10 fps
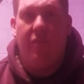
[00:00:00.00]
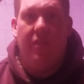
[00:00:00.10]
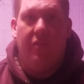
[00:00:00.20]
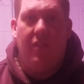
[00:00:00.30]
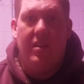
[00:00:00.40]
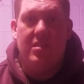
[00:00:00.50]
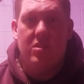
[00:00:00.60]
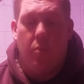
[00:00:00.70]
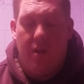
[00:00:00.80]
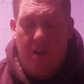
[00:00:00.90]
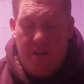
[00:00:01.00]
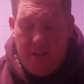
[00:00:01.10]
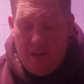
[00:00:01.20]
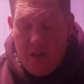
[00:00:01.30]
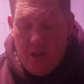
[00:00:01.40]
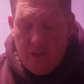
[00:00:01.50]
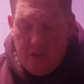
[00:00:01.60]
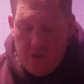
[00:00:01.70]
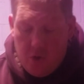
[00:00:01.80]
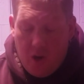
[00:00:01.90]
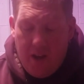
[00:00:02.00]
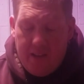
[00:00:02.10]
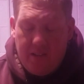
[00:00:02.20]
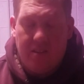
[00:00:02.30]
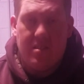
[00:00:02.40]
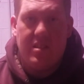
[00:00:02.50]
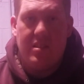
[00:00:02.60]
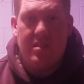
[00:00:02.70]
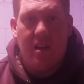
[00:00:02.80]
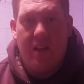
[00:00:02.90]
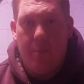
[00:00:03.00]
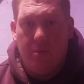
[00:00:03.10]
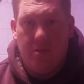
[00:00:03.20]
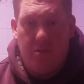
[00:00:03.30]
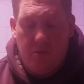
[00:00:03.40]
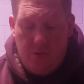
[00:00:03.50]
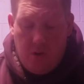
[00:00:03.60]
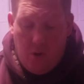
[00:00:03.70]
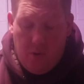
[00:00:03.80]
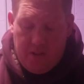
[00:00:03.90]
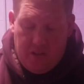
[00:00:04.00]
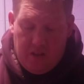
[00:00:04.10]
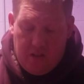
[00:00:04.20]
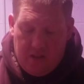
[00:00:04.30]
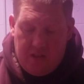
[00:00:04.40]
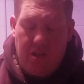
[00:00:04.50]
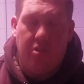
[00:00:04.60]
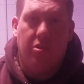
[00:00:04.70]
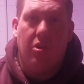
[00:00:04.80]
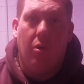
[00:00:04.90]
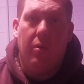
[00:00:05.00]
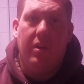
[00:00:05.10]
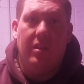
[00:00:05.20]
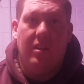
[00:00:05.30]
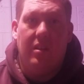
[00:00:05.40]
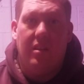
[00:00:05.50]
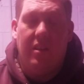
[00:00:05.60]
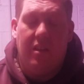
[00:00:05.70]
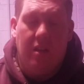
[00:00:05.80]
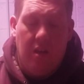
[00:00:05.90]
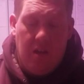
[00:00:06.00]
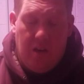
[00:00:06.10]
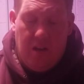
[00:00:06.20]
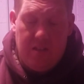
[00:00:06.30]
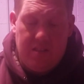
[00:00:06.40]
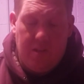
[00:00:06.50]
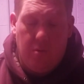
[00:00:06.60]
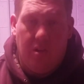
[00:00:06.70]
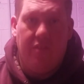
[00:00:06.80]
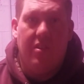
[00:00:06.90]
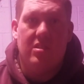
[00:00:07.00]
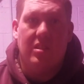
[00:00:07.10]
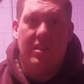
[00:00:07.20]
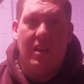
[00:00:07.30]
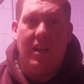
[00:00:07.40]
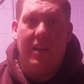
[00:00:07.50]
finds its way on in. Too dry, and then the seed's not able to go and continue growing, and then the seed will eventually die.